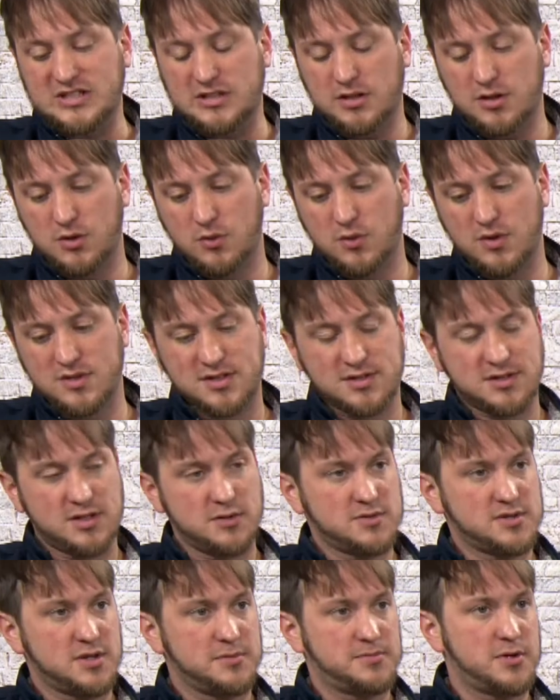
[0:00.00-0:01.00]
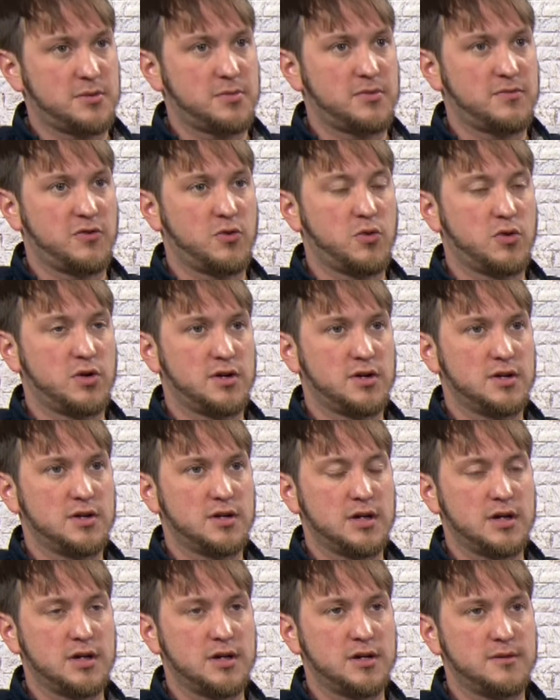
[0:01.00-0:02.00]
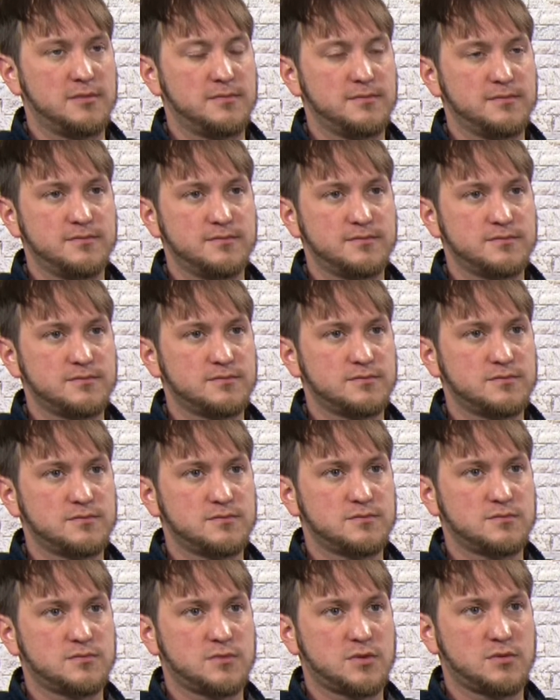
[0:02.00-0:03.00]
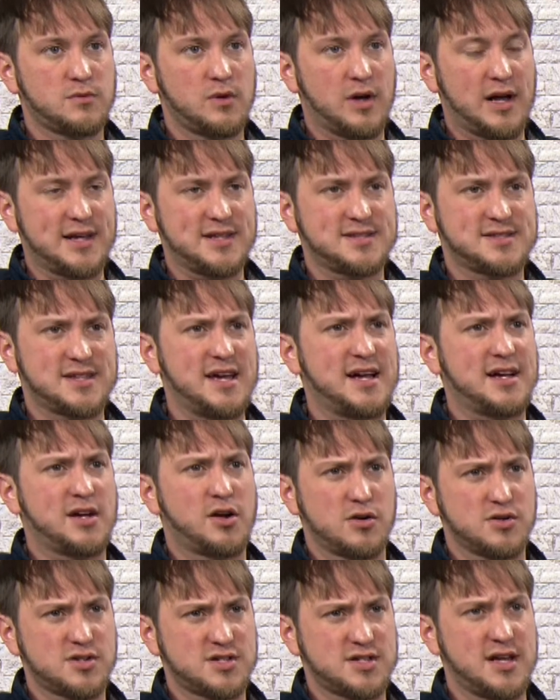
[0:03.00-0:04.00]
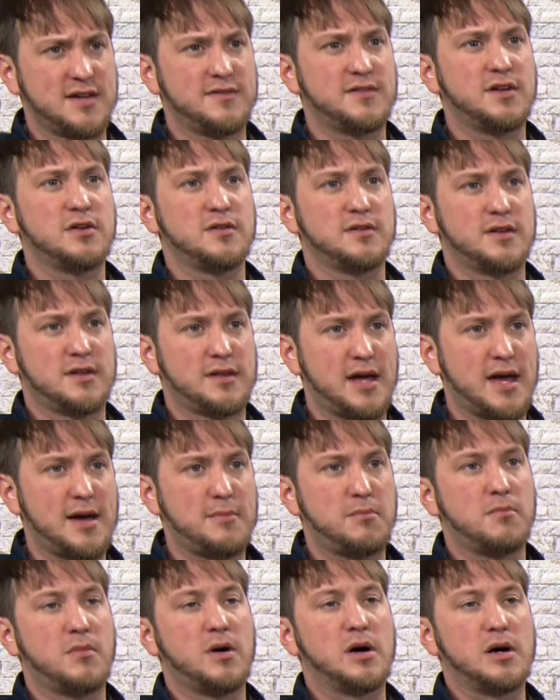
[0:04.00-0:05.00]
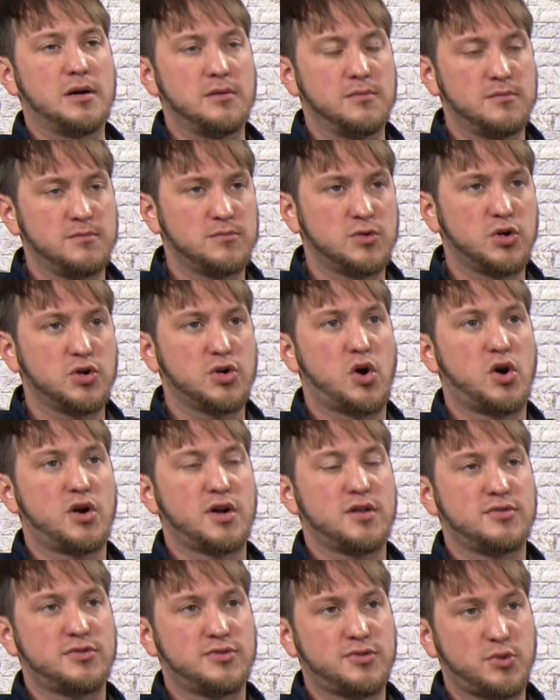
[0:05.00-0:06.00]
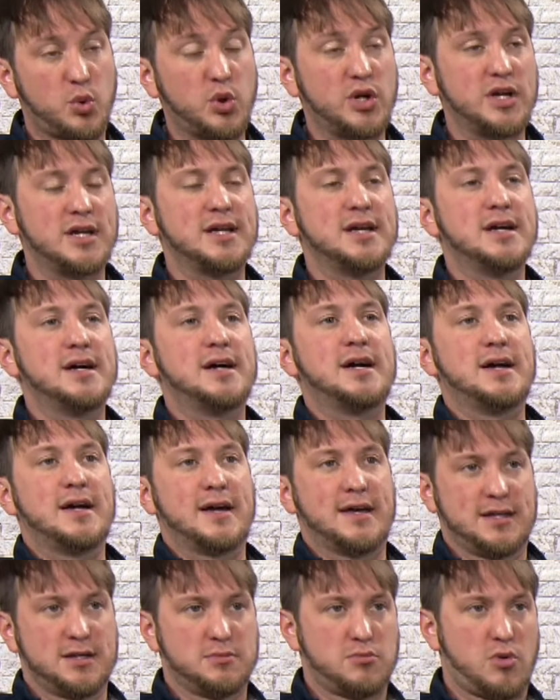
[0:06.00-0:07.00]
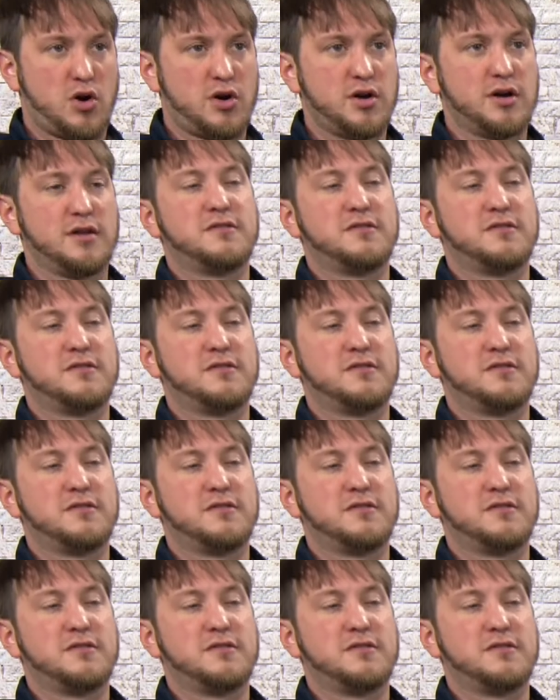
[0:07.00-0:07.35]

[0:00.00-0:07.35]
who was it that was up there before? I guess they had Kerstad there, and then they had Goodhart at 3. And then Martin at